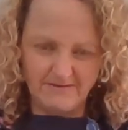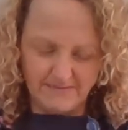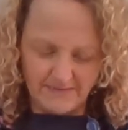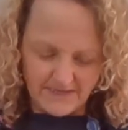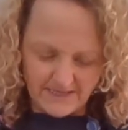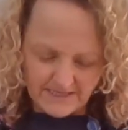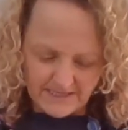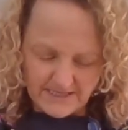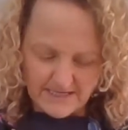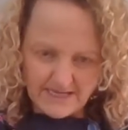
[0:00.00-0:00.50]
I'm
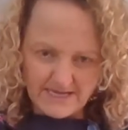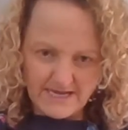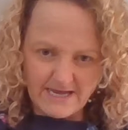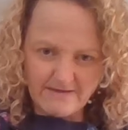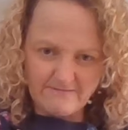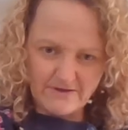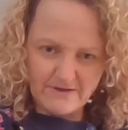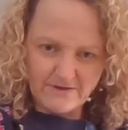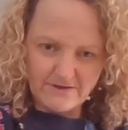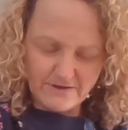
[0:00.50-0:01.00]
going to
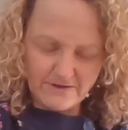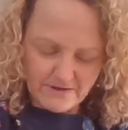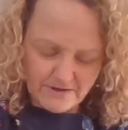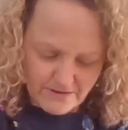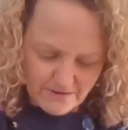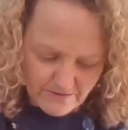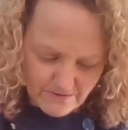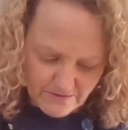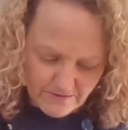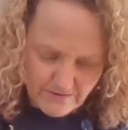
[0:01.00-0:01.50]
have a
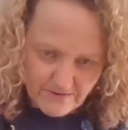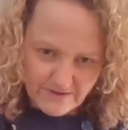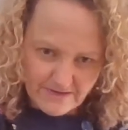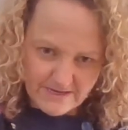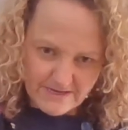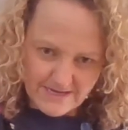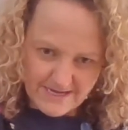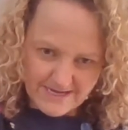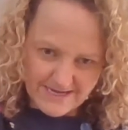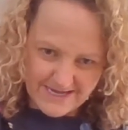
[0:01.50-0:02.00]
go
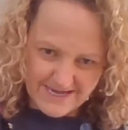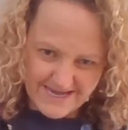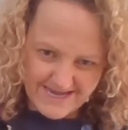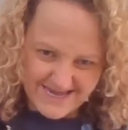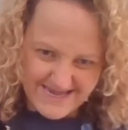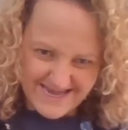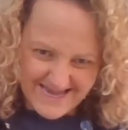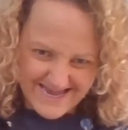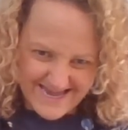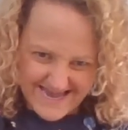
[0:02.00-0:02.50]

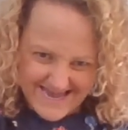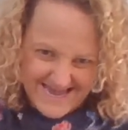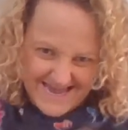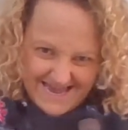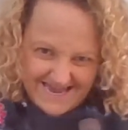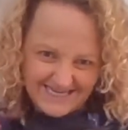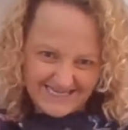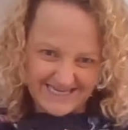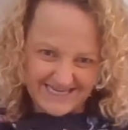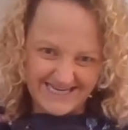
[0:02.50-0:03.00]

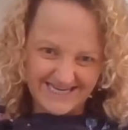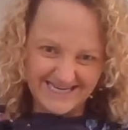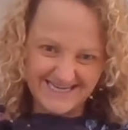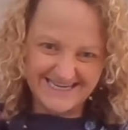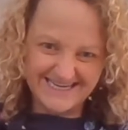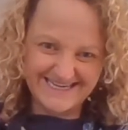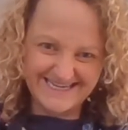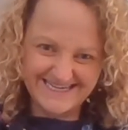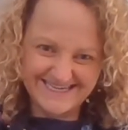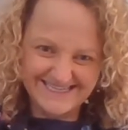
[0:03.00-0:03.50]
at,
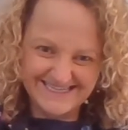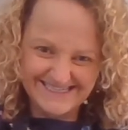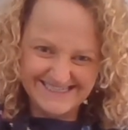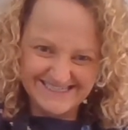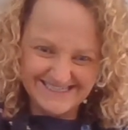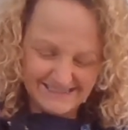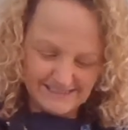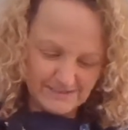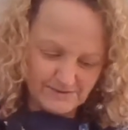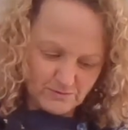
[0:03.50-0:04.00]

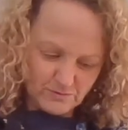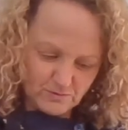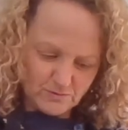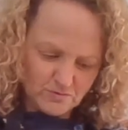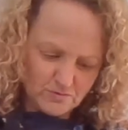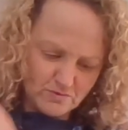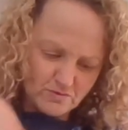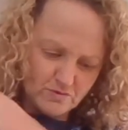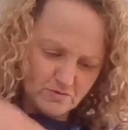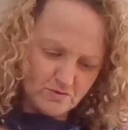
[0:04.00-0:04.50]

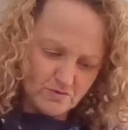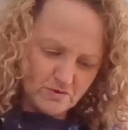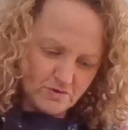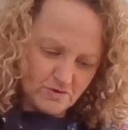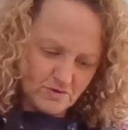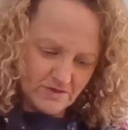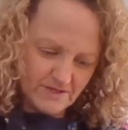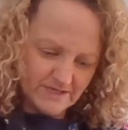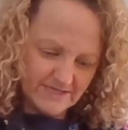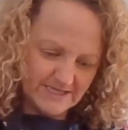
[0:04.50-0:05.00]
oh,
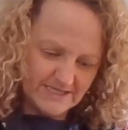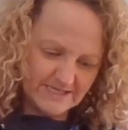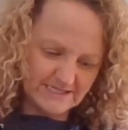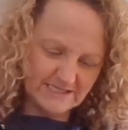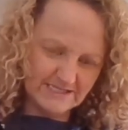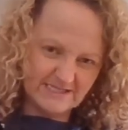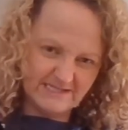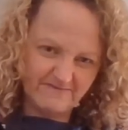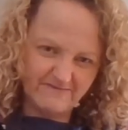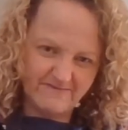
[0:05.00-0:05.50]
this
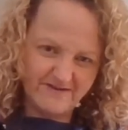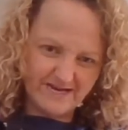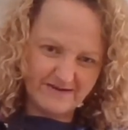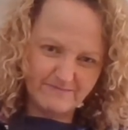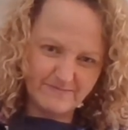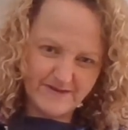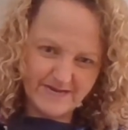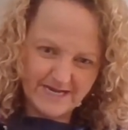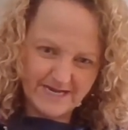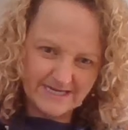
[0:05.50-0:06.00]
is a fun
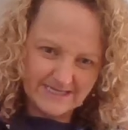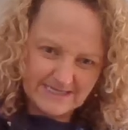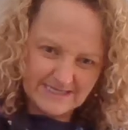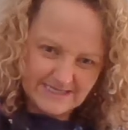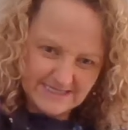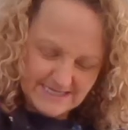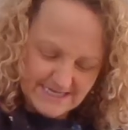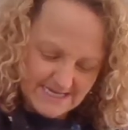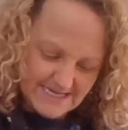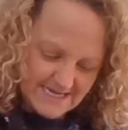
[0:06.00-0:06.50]
part.
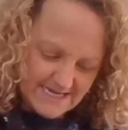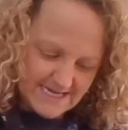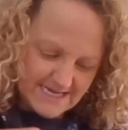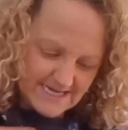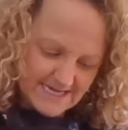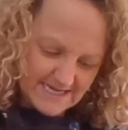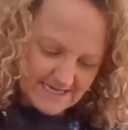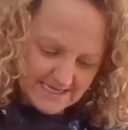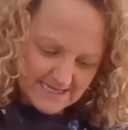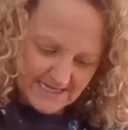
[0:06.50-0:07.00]

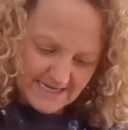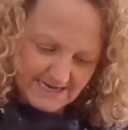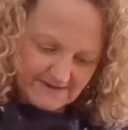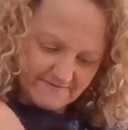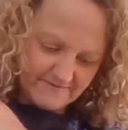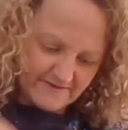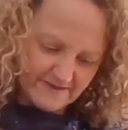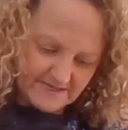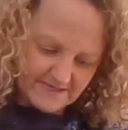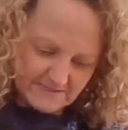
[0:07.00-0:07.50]

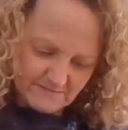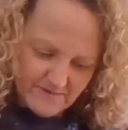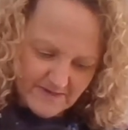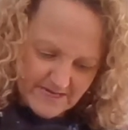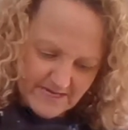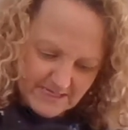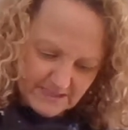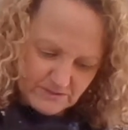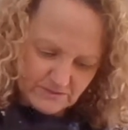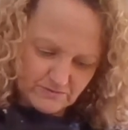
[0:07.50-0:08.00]
Love this
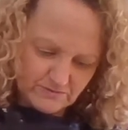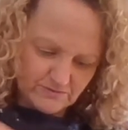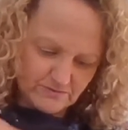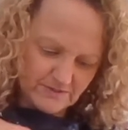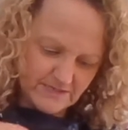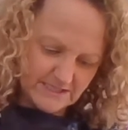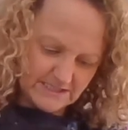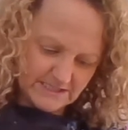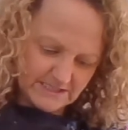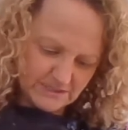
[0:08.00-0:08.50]
part. Oh,
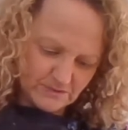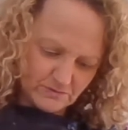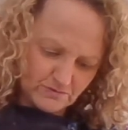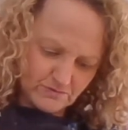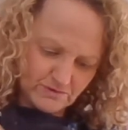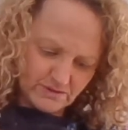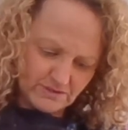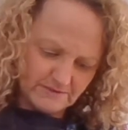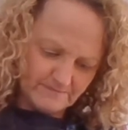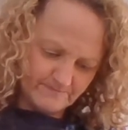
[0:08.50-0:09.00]
this is
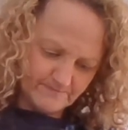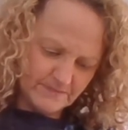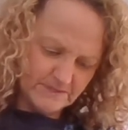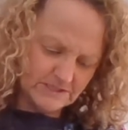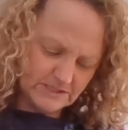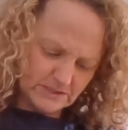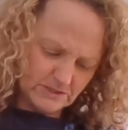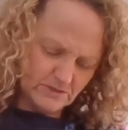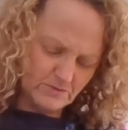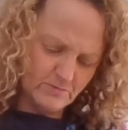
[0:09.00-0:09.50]
good.
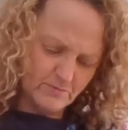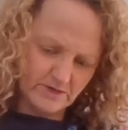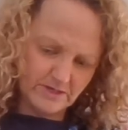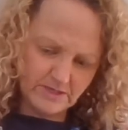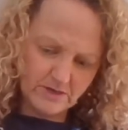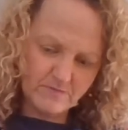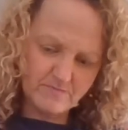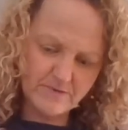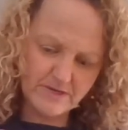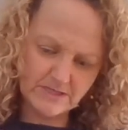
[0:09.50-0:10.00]
Still a
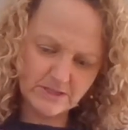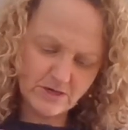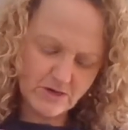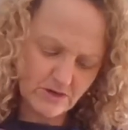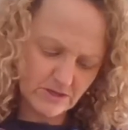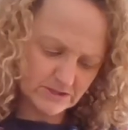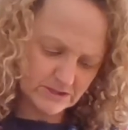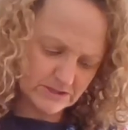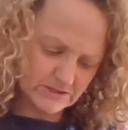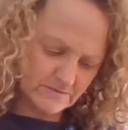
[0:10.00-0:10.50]
bit
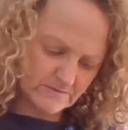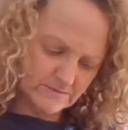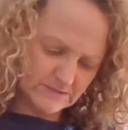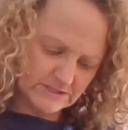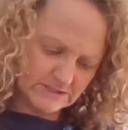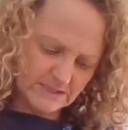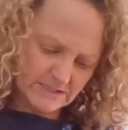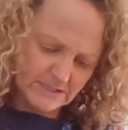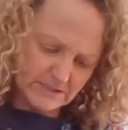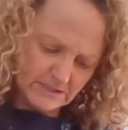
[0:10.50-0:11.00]
hot, so I'm
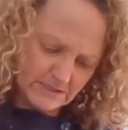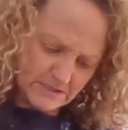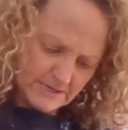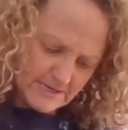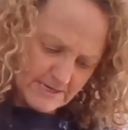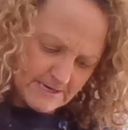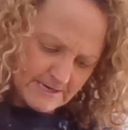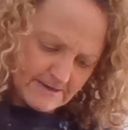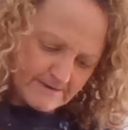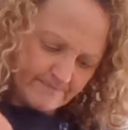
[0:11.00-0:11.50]
just going to
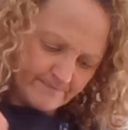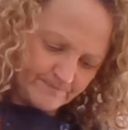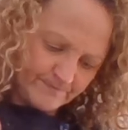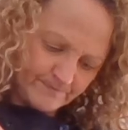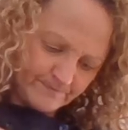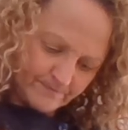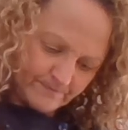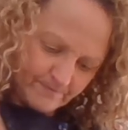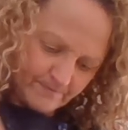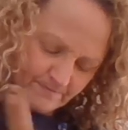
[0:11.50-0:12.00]

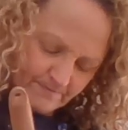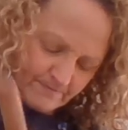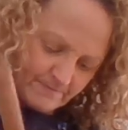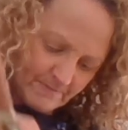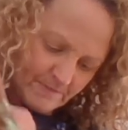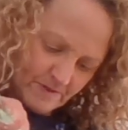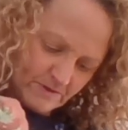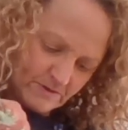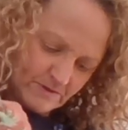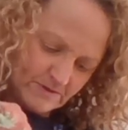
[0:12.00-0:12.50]

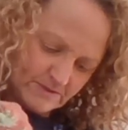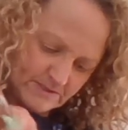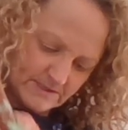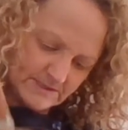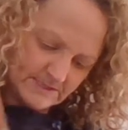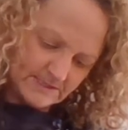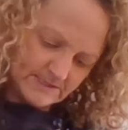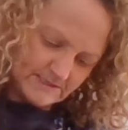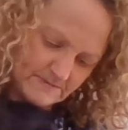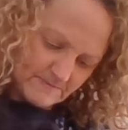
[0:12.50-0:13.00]
use
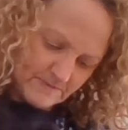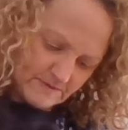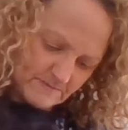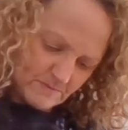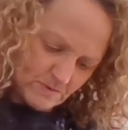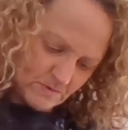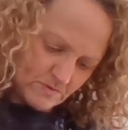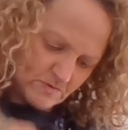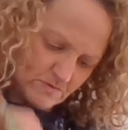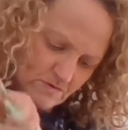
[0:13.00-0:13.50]
this a bit
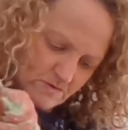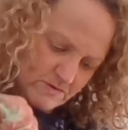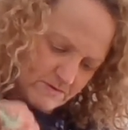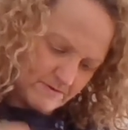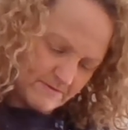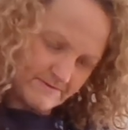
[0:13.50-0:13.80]
more.